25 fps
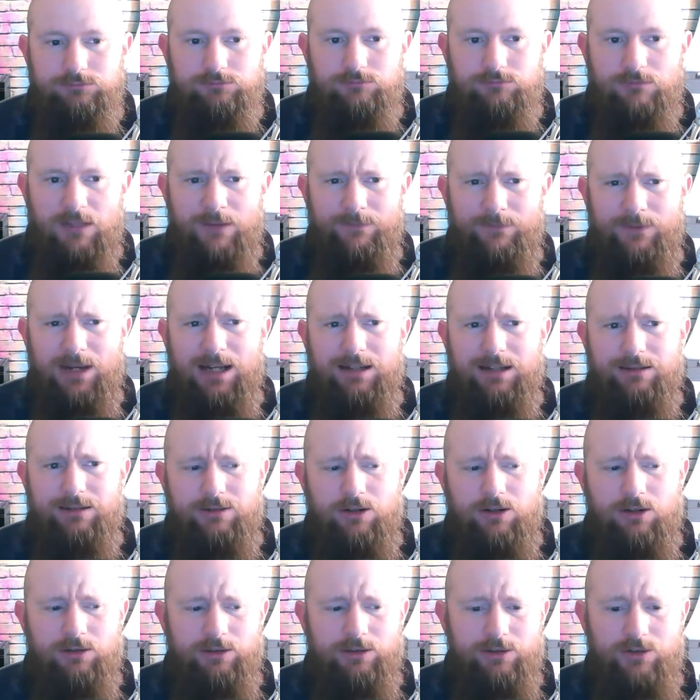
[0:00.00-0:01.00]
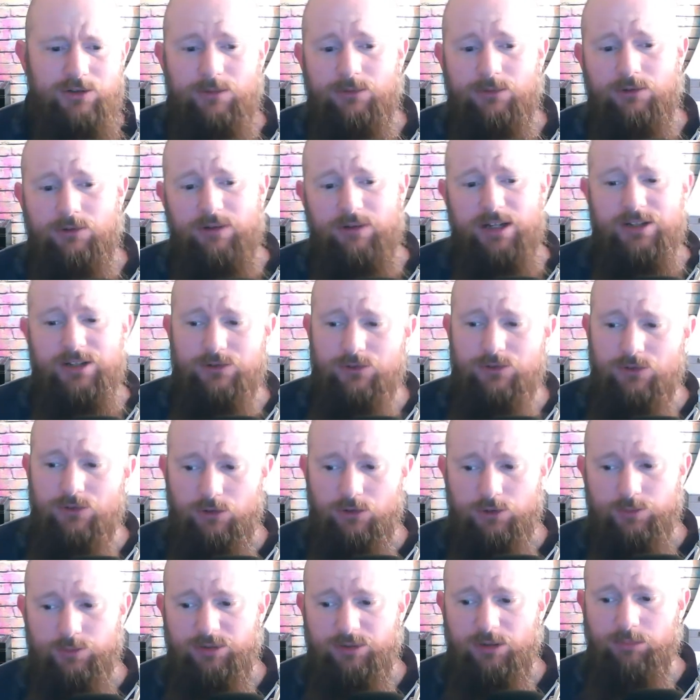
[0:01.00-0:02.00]
In fact, calling a ship Grace of
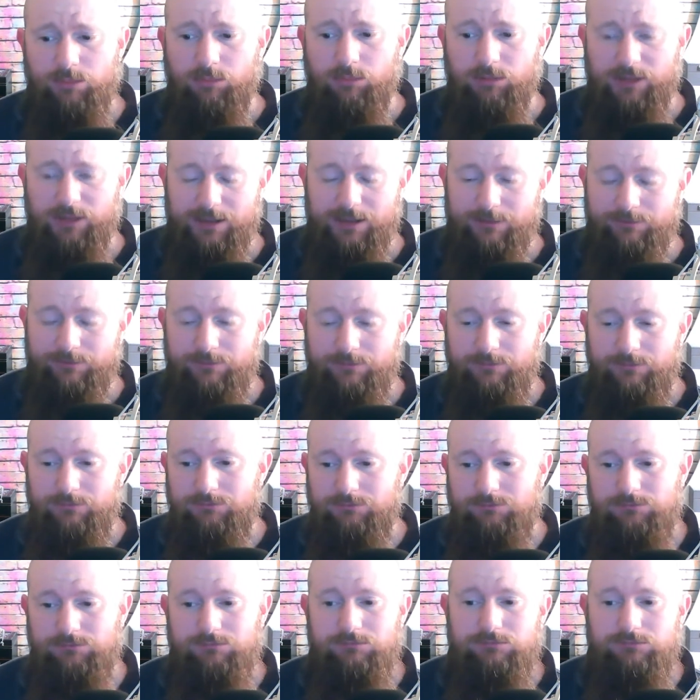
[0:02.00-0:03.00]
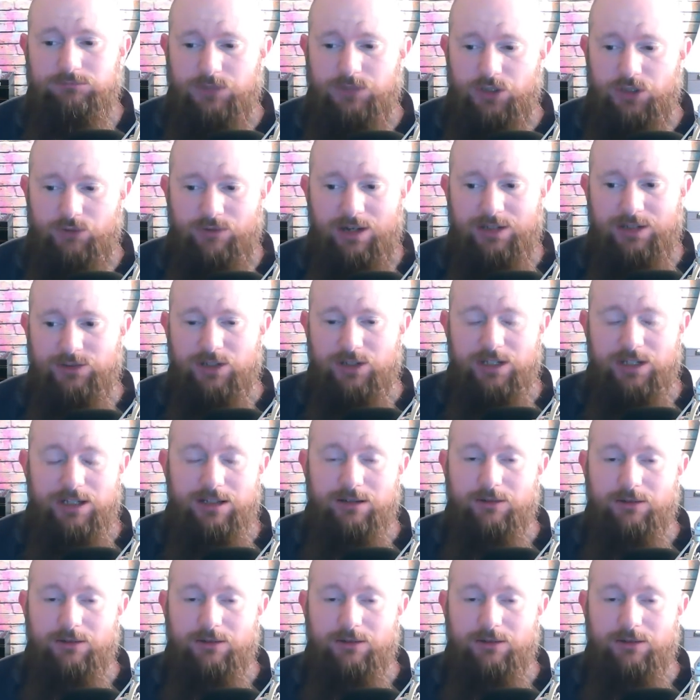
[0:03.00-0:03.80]
Dieu is probably a tragedy.